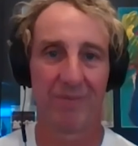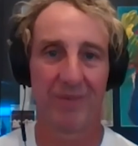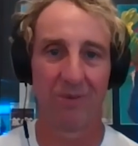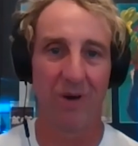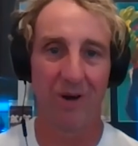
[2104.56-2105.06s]

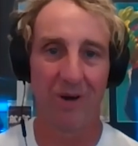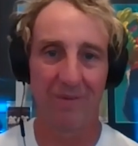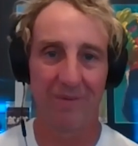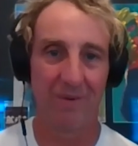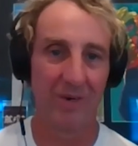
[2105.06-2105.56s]
something
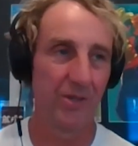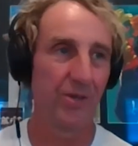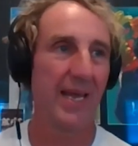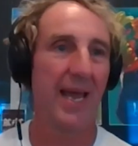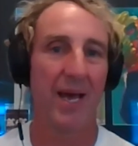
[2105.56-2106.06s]
wrong. Whereas
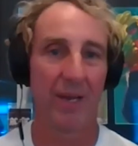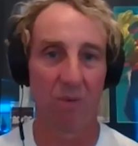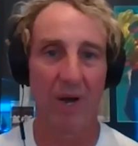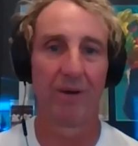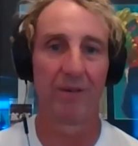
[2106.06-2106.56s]
you
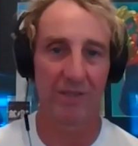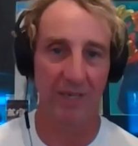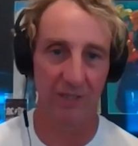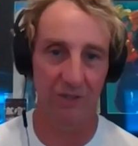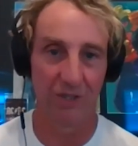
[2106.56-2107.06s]
can wire a
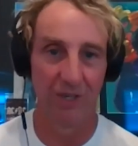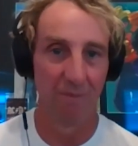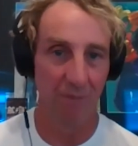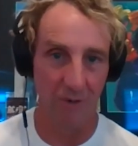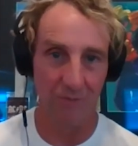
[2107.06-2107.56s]
stage
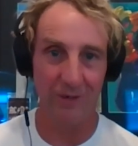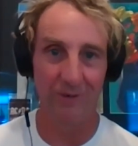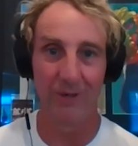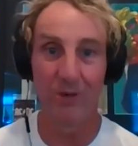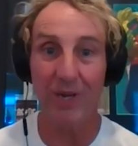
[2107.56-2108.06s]

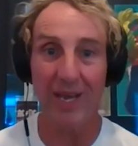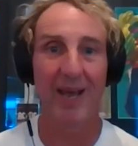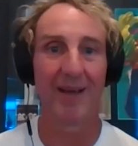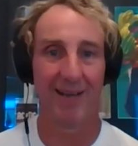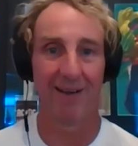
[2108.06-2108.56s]
perfectly. You
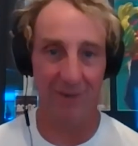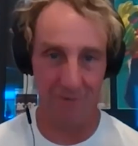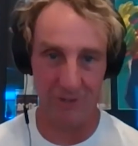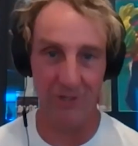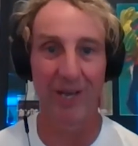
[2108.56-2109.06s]
can have
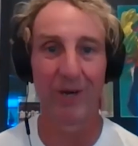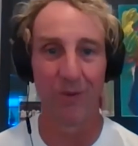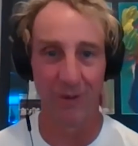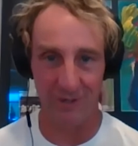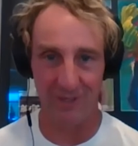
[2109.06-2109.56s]
every
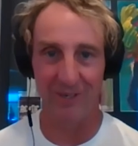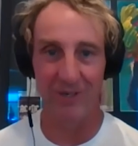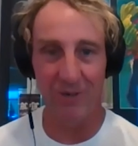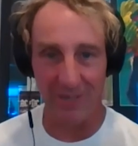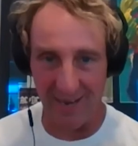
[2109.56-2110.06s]
channel
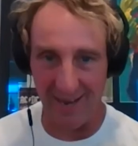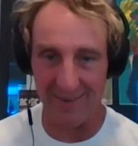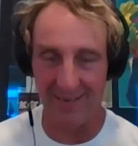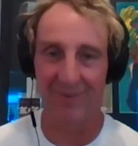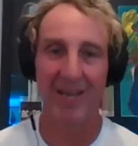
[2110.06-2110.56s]
working. You
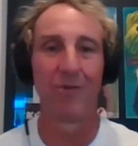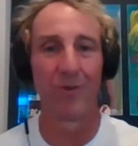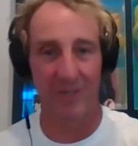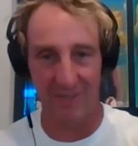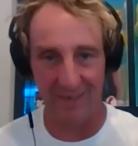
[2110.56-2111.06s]
can have
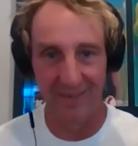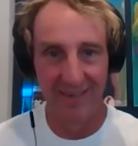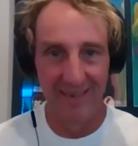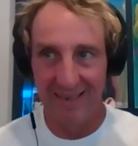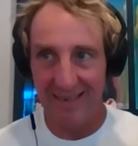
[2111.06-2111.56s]
everything
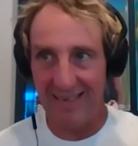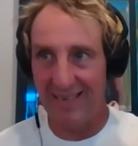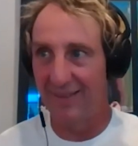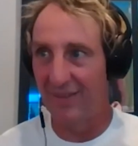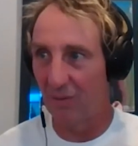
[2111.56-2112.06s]

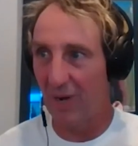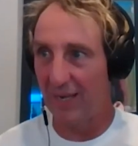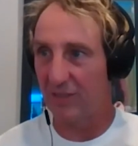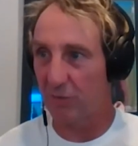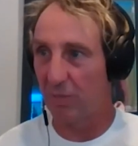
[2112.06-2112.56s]
in the
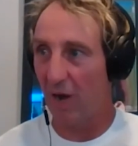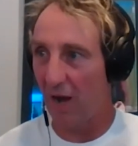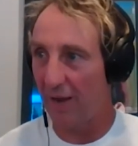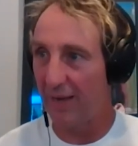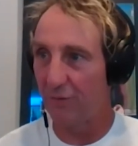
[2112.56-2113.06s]
right
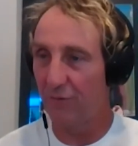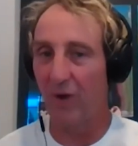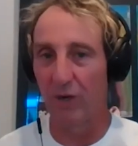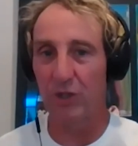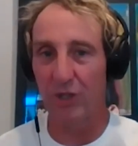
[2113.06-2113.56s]
spot and
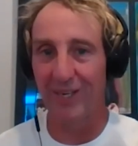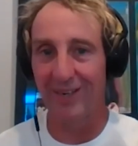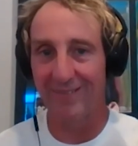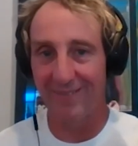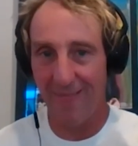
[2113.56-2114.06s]

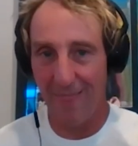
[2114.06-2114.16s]
functioning